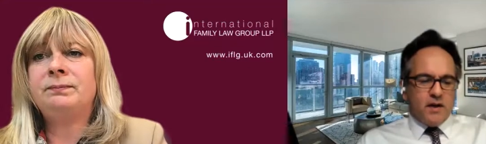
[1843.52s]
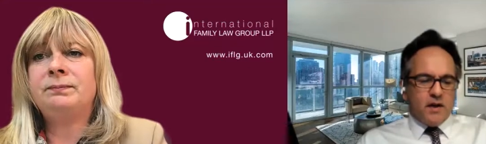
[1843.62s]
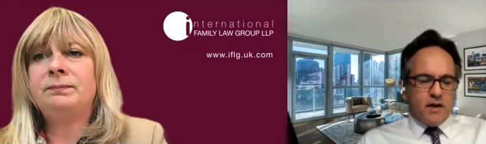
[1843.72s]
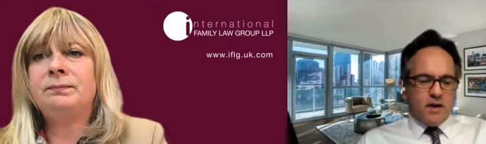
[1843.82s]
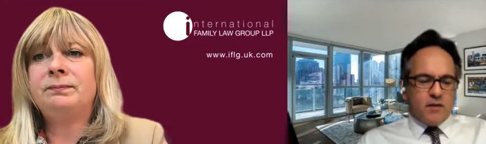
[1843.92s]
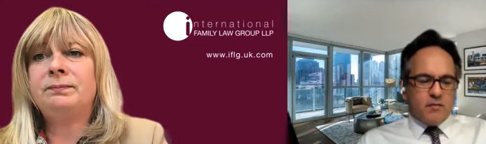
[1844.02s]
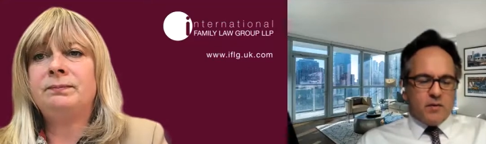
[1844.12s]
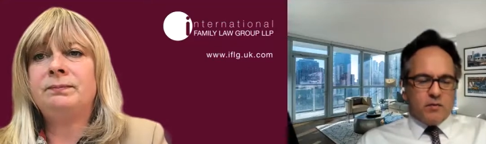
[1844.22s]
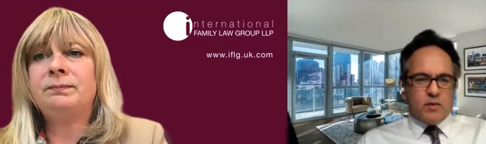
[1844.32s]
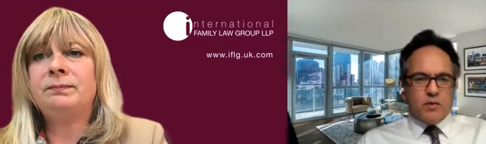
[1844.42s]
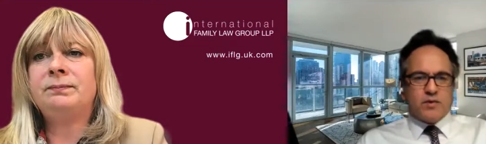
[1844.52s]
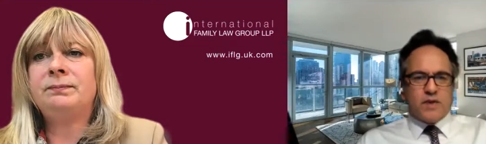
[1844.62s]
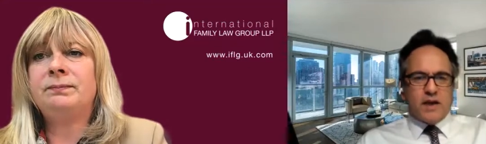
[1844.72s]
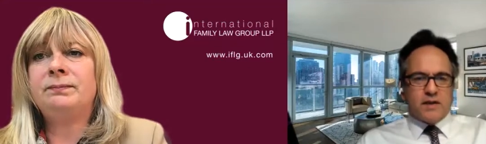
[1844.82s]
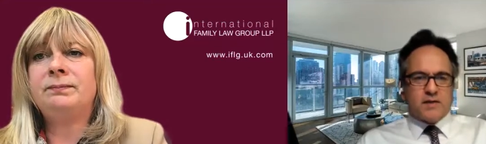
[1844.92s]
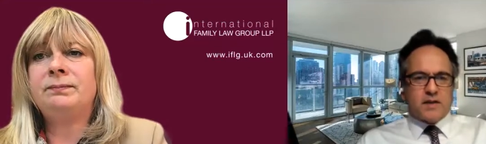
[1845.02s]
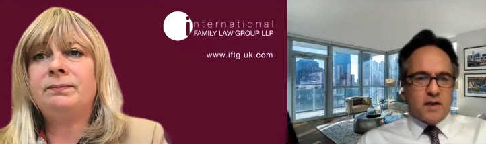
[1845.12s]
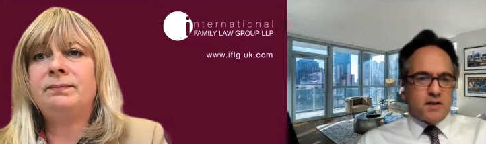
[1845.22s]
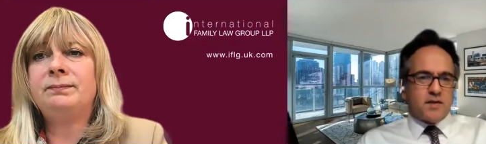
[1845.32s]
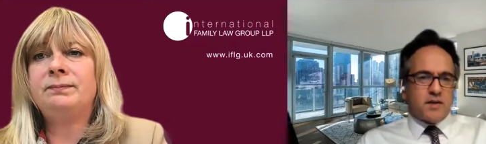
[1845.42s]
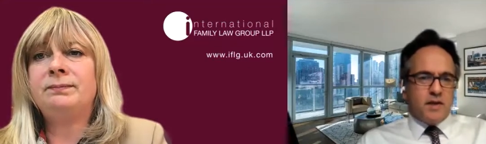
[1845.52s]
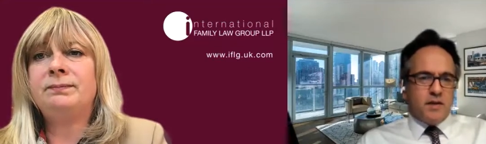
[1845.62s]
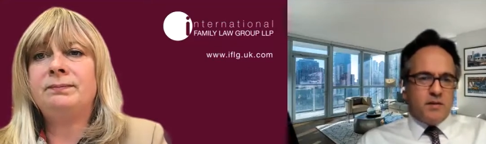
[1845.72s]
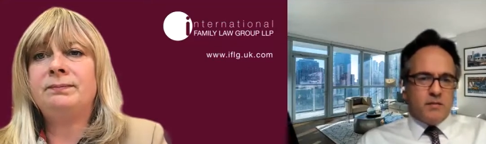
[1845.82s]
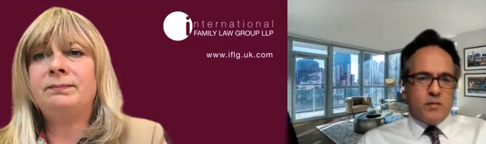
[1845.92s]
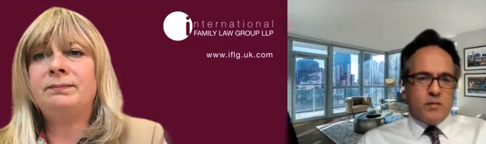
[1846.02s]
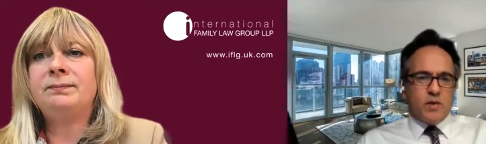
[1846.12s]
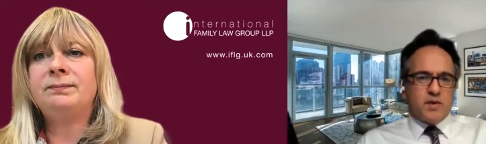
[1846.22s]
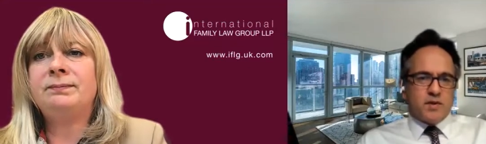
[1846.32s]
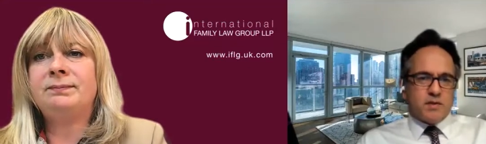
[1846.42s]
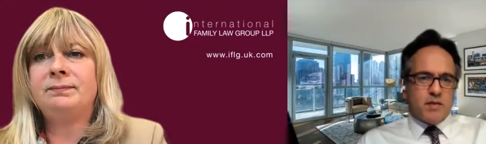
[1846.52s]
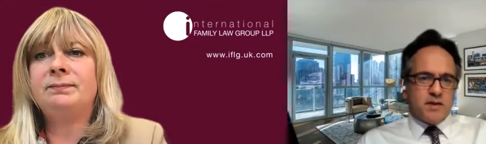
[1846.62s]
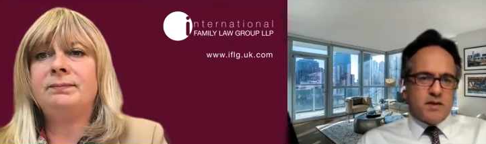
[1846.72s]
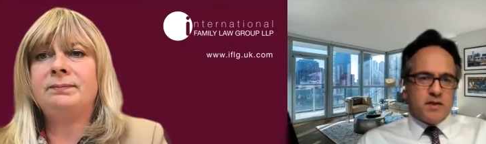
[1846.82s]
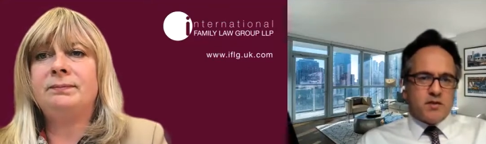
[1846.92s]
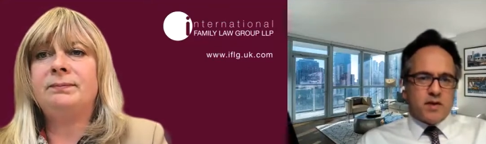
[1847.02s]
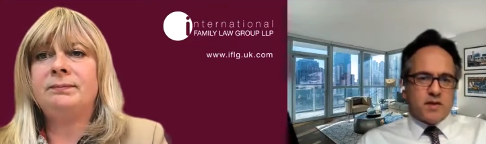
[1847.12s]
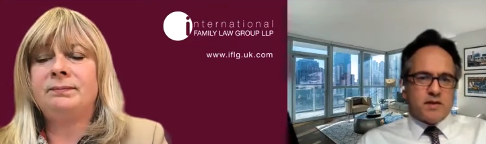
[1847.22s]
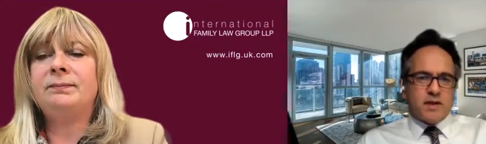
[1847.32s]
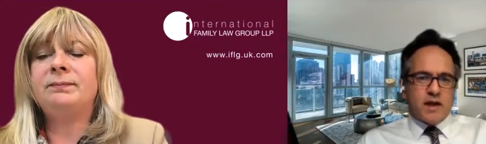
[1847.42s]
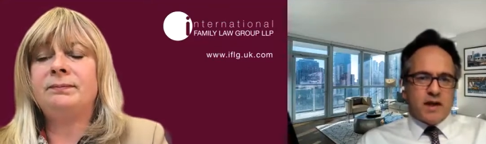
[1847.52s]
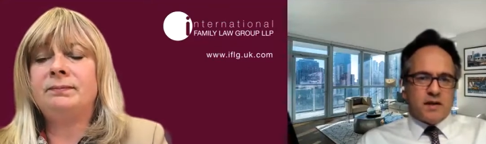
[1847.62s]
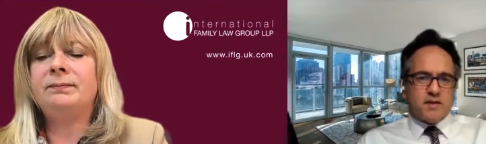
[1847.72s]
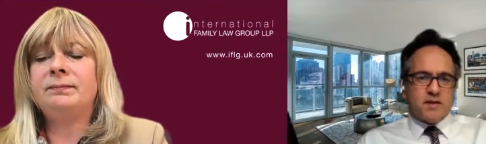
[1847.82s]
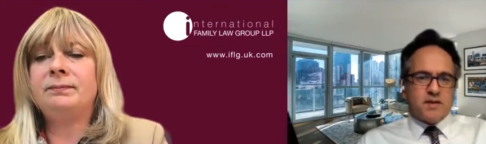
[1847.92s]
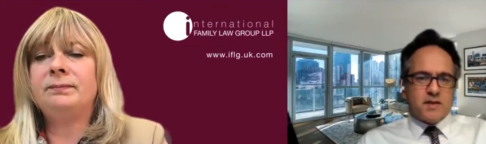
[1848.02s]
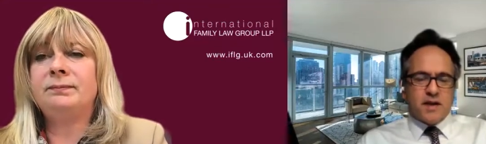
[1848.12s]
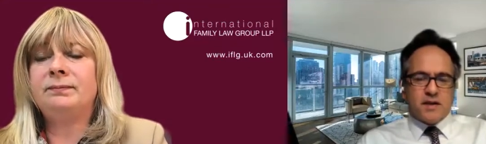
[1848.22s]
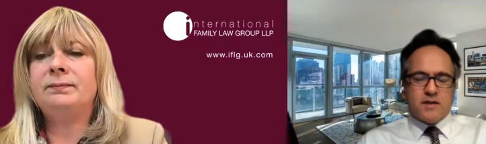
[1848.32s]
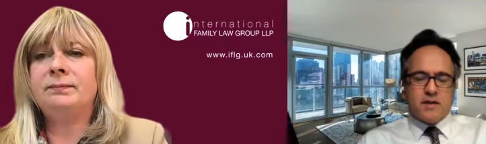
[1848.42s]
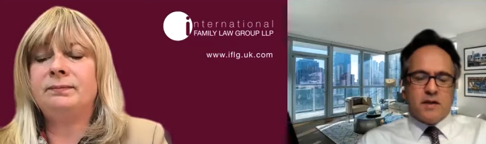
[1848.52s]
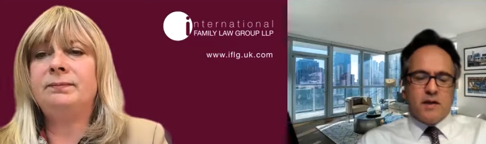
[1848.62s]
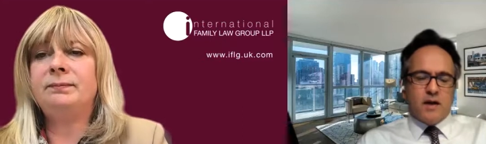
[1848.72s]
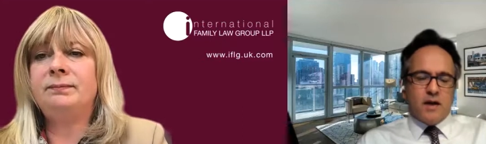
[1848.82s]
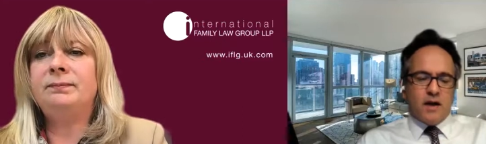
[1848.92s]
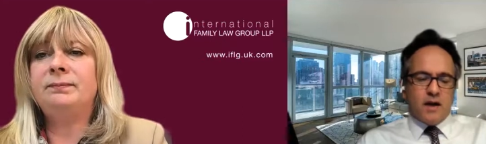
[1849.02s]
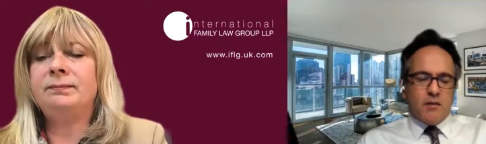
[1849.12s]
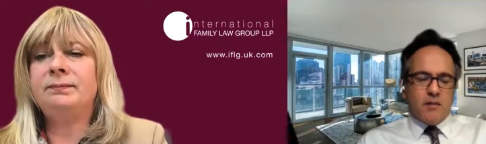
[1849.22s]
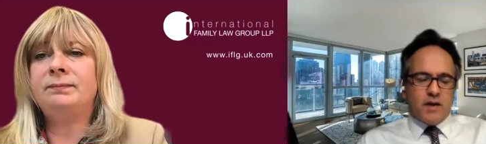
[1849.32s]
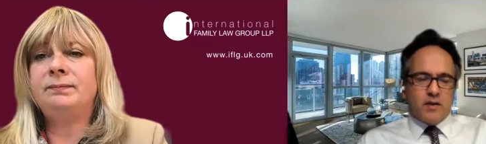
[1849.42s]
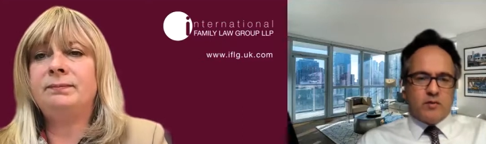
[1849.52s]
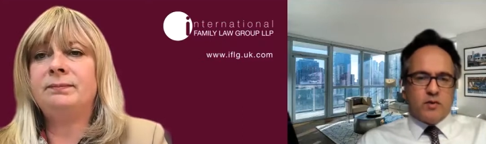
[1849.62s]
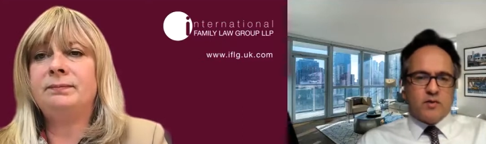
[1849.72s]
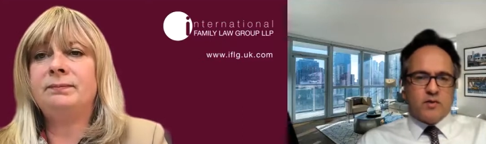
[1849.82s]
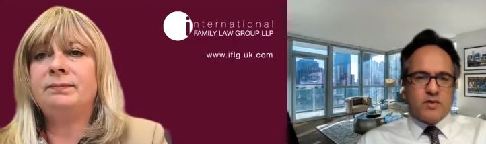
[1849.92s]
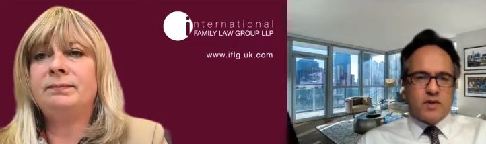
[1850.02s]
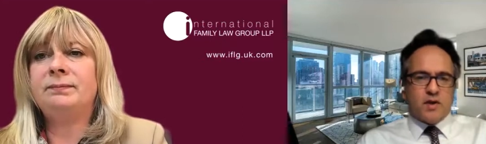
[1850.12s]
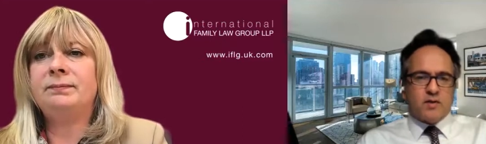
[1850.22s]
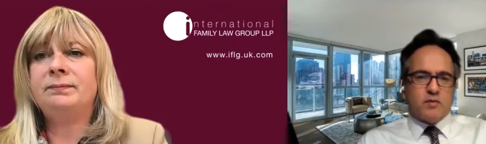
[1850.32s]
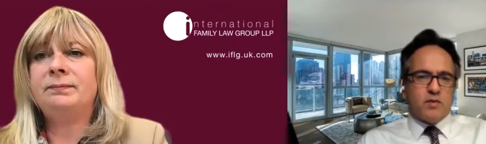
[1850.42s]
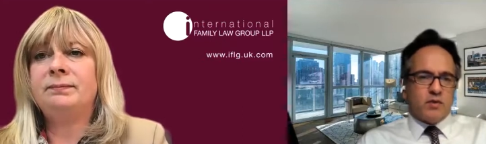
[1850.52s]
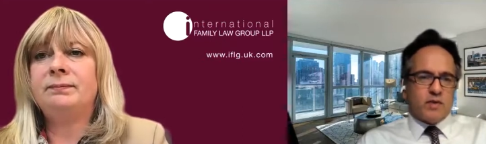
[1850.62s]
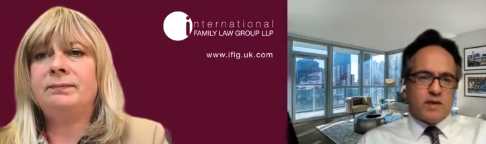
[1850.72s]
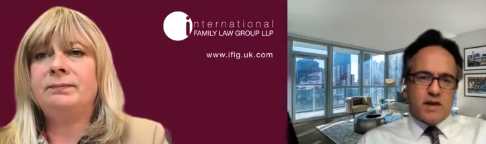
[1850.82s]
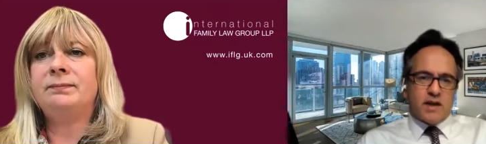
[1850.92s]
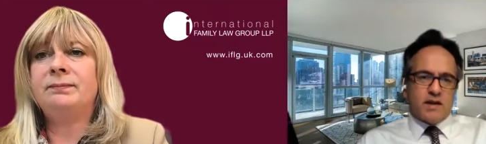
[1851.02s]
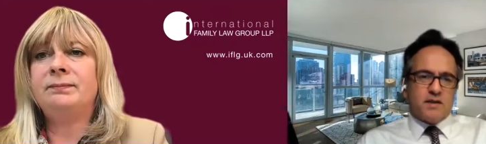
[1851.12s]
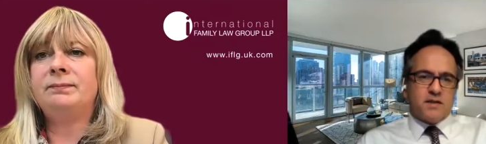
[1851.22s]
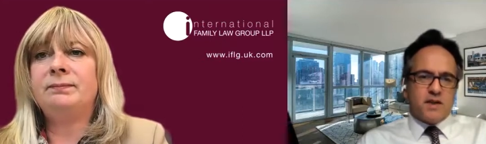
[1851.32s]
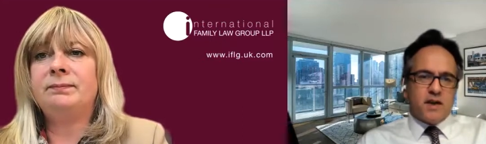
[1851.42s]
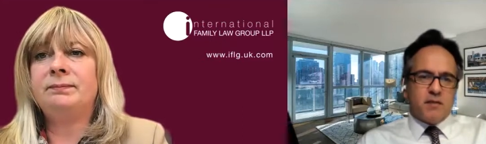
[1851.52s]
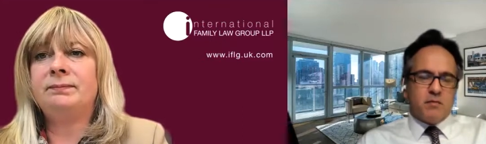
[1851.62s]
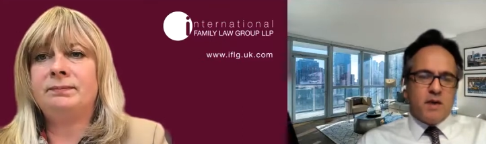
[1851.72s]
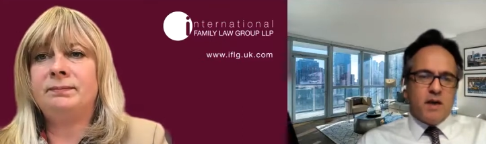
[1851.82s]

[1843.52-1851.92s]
Speaker 1: um, the rules as to custody, which is a best interests analysis test, um, and the rules on child support are exactly the same.